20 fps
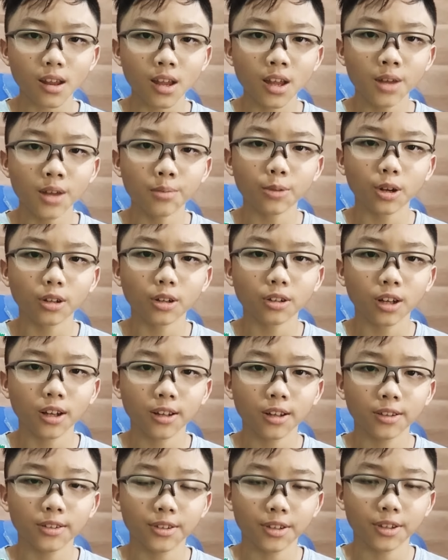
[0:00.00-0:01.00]
In my
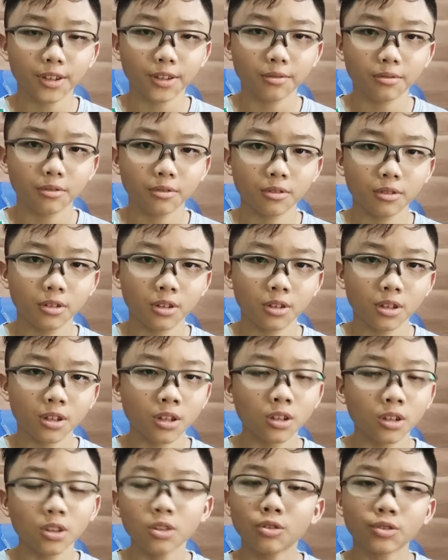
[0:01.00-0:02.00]
content.
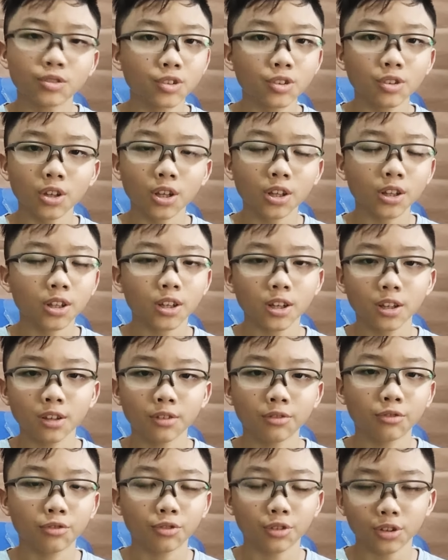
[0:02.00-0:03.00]
No, it's not any kind
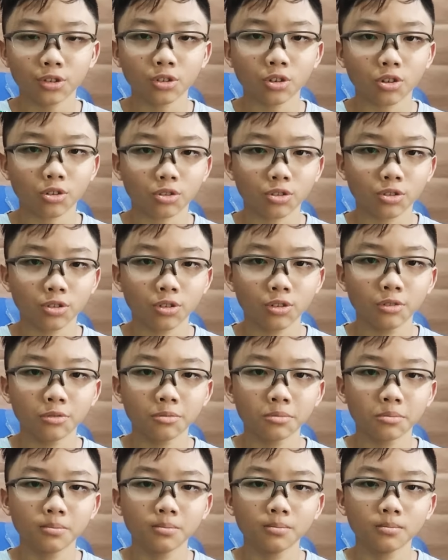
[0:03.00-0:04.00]
of trick, Doctor.
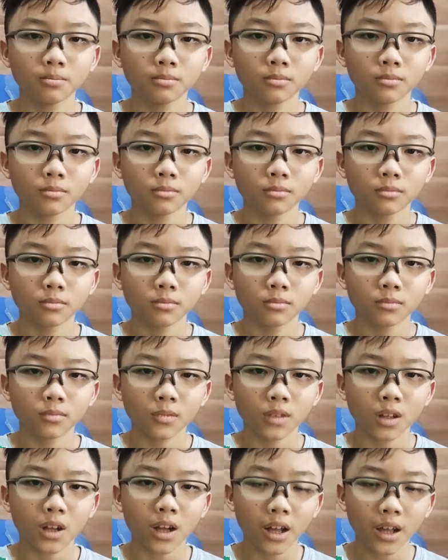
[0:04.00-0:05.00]

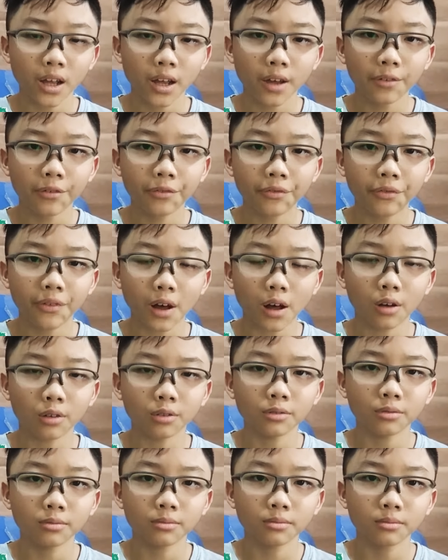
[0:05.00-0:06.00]
I have
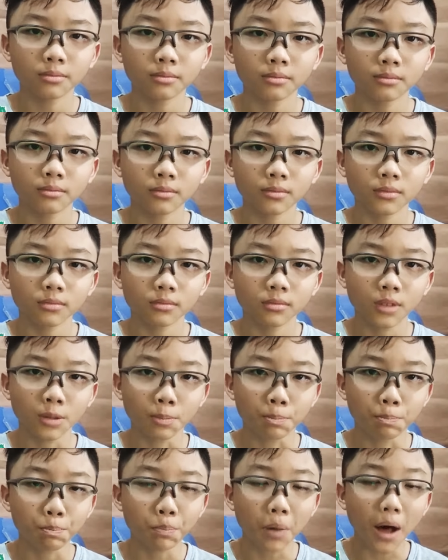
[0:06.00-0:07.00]
found
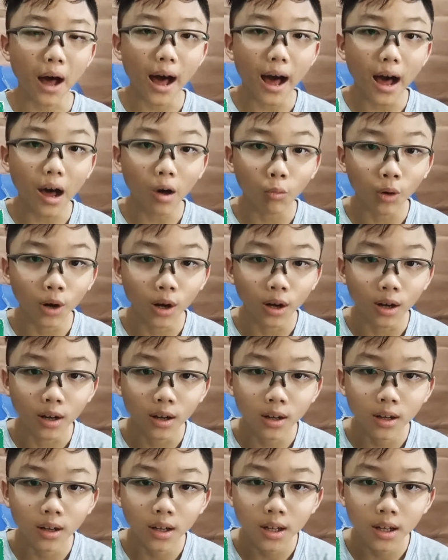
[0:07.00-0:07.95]
the power